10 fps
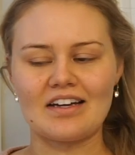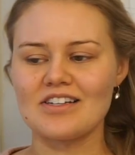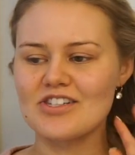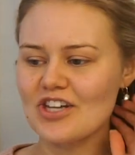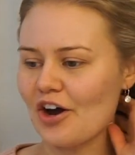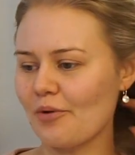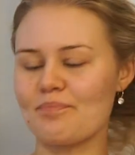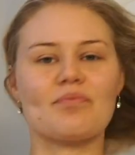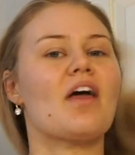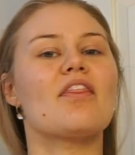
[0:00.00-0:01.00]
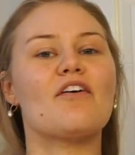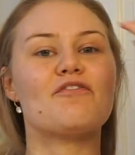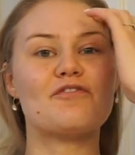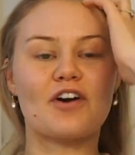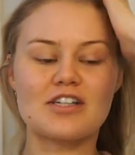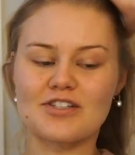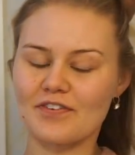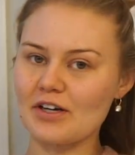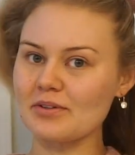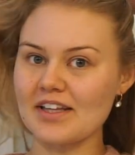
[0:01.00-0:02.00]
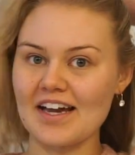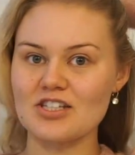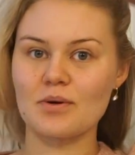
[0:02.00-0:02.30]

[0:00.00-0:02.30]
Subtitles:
So the first frequently asked